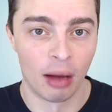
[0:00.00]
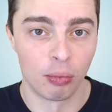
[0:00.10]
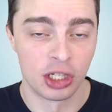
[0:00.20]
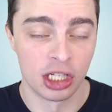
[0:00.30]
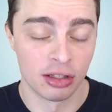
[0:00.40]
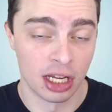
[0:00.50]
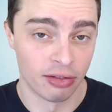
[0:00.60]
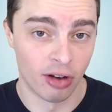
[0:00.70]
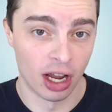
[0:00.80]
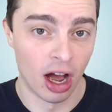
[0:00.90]
which isn't
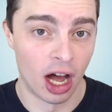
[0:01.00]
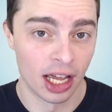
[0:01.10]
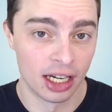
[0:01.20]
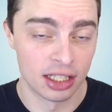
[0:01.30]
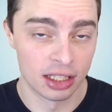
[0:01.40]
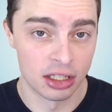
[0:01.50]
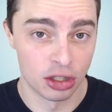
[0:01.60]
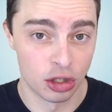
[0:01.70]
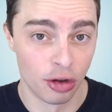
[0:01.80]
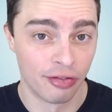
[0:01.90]
very high and isn't
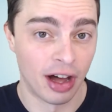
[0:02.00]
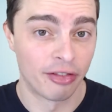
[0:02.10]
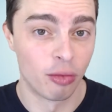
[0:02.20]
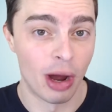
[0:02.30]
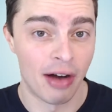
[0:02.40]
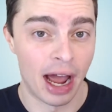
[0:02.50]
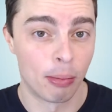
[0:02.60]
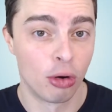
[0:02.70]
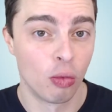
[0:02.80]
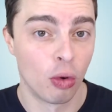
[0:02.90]
too far from where our
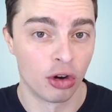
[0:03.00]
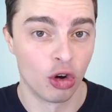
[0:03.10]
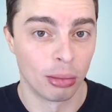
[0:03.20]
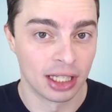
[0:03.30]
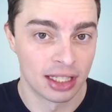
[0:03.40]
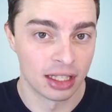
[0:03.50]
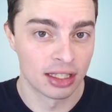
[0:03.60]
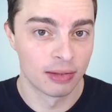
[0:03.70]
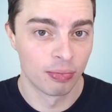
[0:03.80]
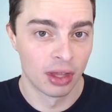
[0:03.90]
pool water normally
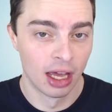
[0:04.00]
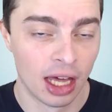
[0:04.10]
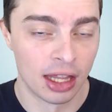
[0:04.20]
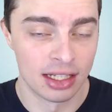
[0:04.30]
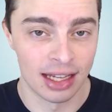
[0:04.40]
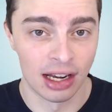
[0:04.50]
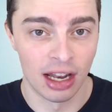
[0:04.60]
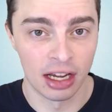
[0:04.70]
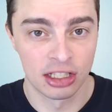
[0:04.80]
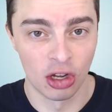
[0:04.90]
sits. This is
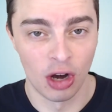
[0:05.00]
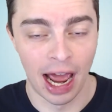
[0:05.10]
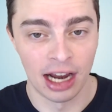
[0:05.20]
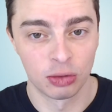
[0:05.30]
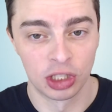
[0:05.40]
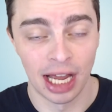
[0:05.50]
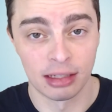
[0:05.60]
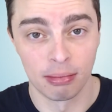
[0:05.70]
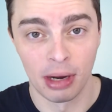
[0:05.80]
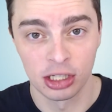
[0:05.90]
unlike soda ash, which has a
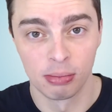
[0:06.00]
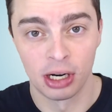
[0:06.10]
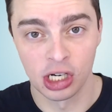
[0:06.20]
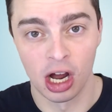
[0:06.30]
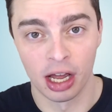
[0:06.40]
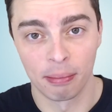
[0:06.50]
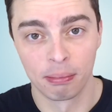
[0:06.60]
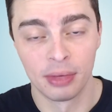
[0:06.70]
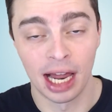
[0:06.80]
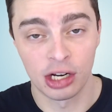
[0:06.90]
much, much higher
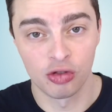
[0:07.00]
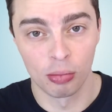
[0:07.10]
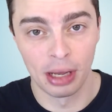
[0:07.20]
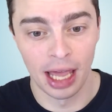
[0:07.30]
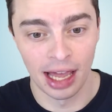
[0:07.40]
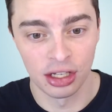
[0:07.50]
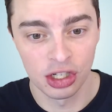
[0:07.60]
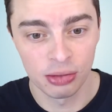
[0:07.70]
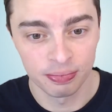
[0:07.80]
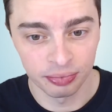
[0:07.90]
natural
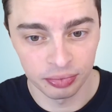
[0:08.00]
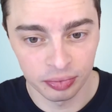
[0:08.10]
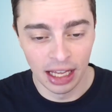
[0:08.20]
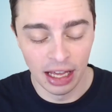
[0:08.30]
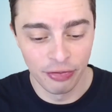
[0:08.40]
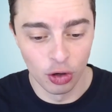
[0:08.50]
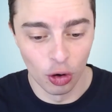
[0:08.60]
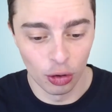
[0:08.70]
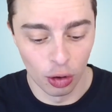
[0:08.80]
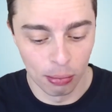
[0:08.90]
pH. If
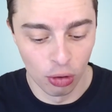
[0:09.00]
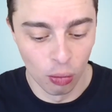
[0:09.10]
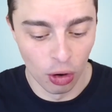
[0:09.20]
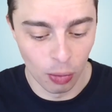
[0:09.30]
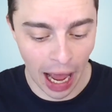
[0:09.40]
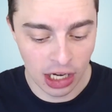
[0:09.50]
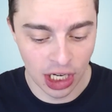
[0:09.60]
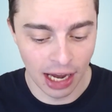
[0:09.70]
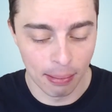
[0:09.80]
your pool water actually had a